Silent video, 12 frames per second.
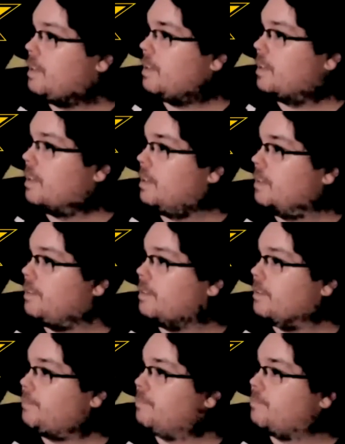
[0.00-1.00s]
uh,
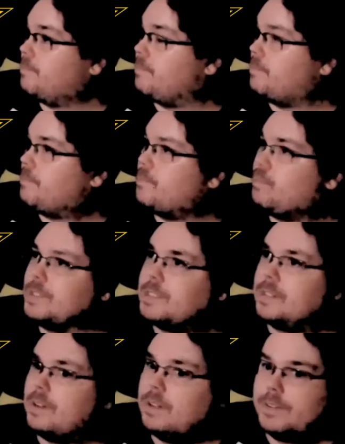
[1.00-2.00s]
the what's it
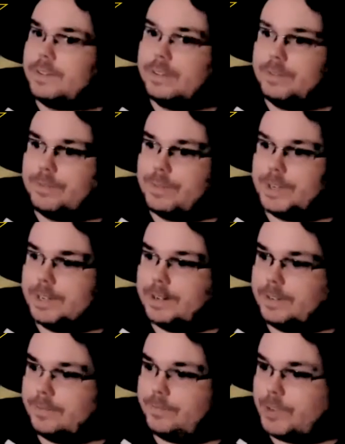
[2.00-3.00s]
called the
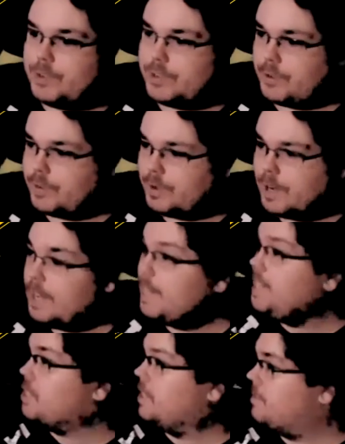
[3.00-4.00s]
freaking future
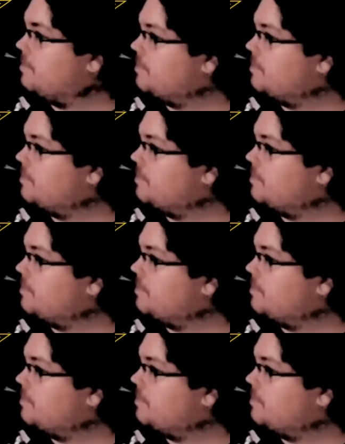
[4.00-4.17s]
legion.